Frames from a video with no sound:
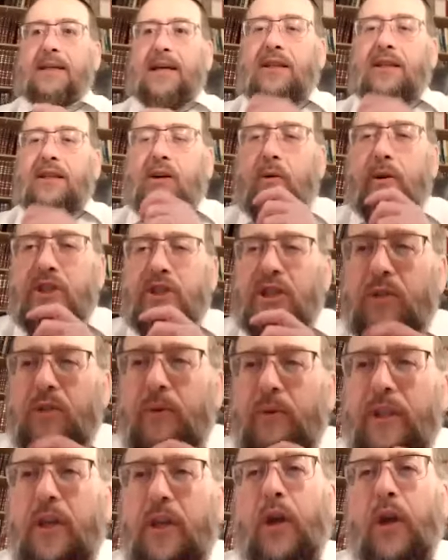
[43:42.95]
And the question is
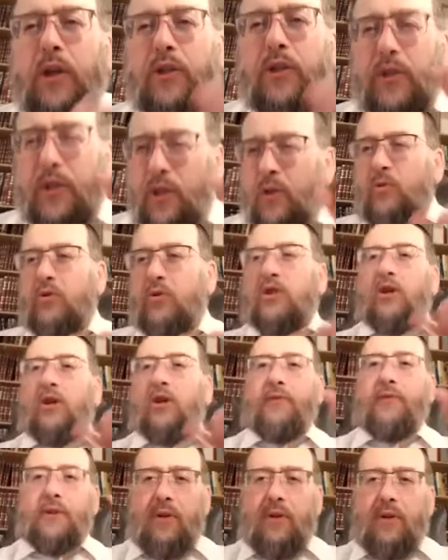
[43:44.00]
whether you're going to use
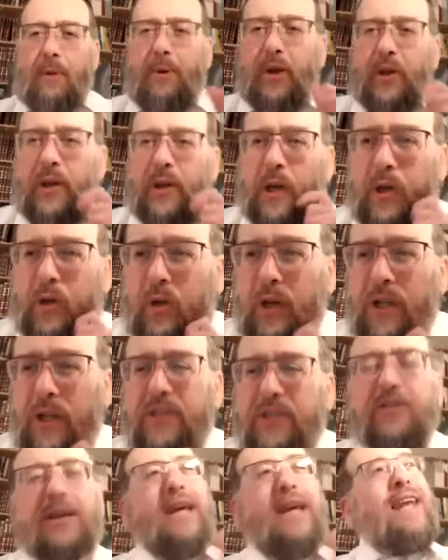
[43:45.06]
Sofek D'Rabbanan Lekula
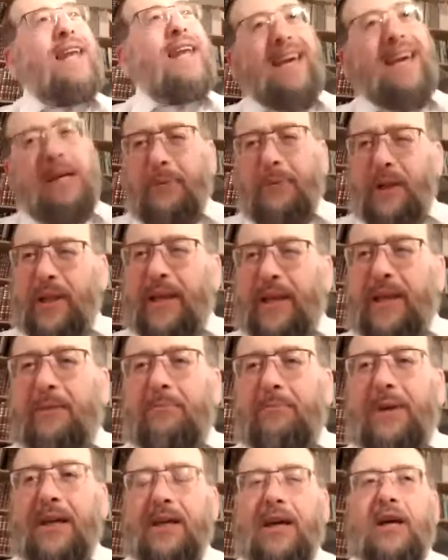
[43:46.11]
to enable
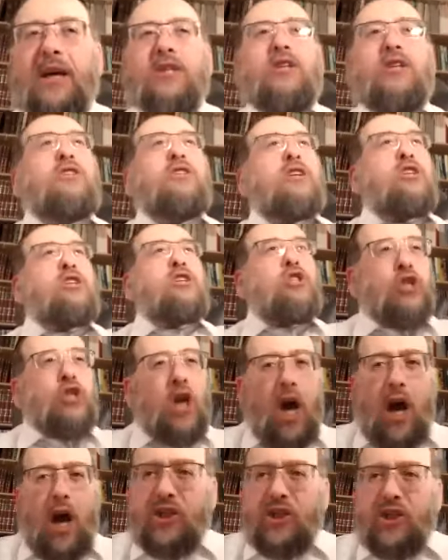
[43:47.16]
him to
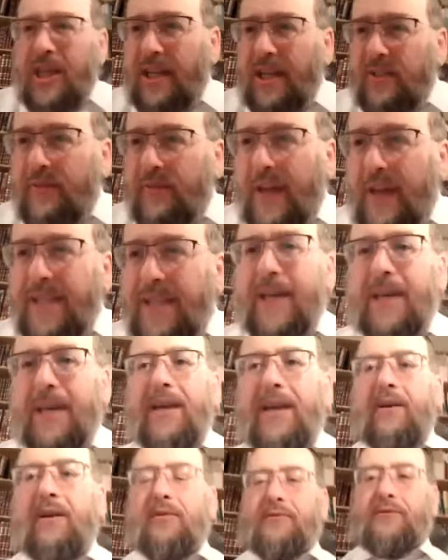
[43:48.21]
discharge that vadai
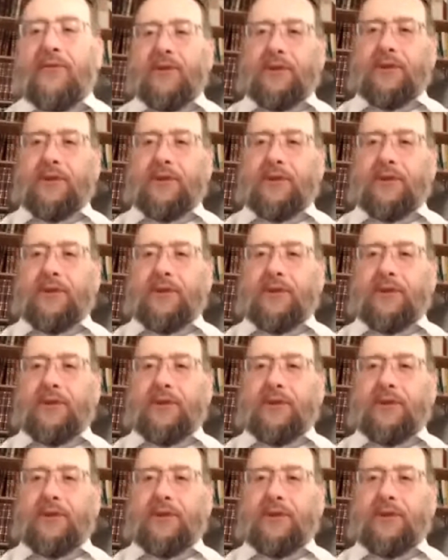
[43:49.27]
chiyuv.